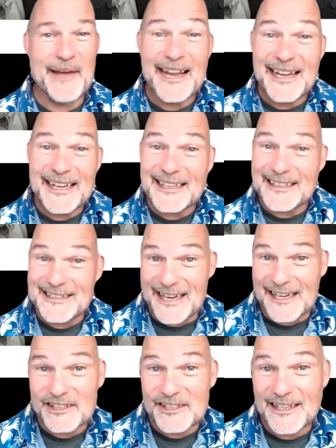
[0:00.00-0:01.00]
Benga
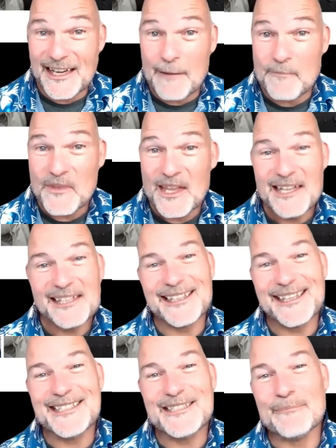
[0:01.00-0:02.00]
Adeshida
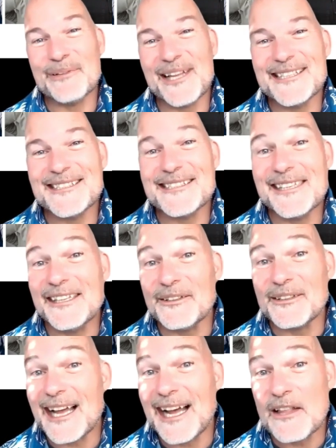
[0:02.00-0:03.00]
leads in Pleasant
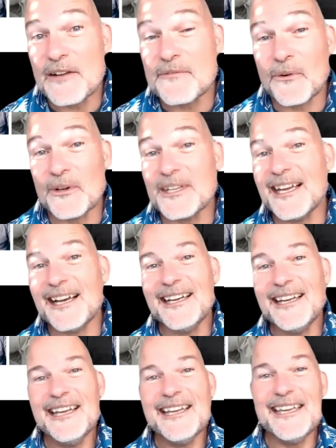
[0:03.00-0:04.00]
Hill, California.